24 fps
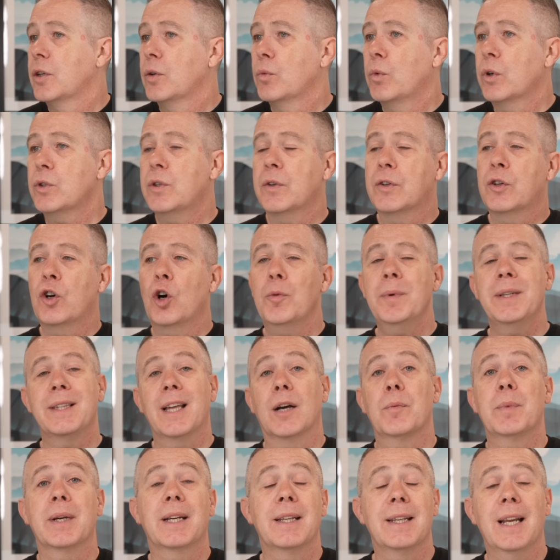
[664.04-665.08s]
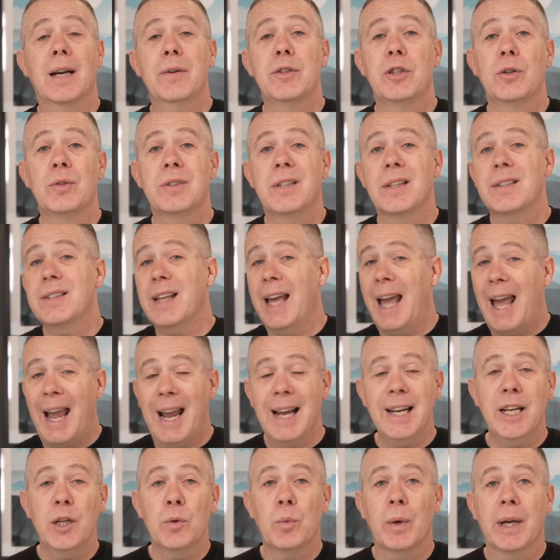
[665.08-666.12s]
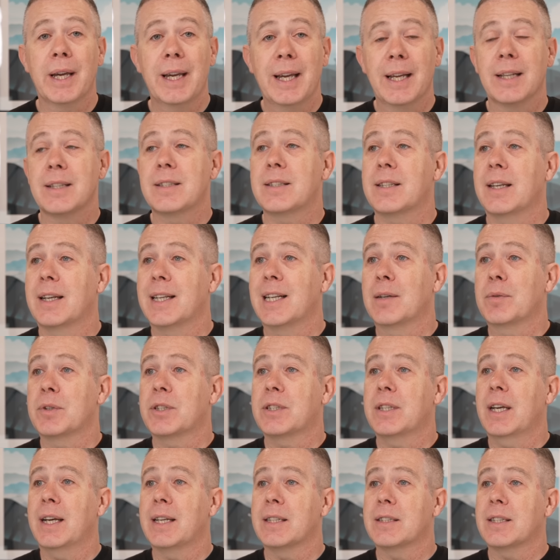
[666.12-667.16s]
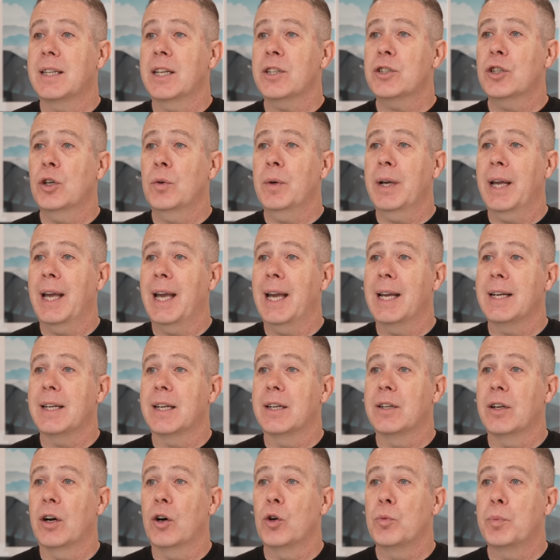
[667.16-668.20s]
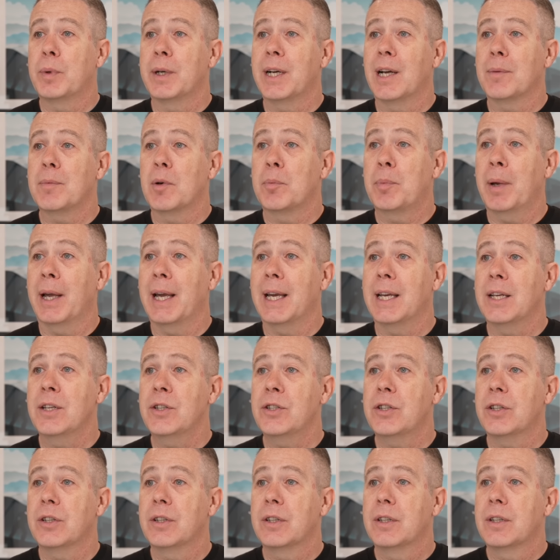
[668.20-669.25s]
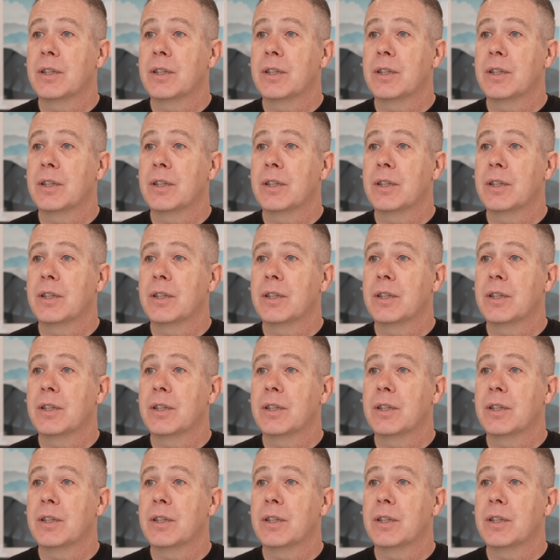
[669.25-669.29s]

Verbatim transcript: Once we've copied that, we can now use this anywhere inside our site. So let's go ahead and open up a page.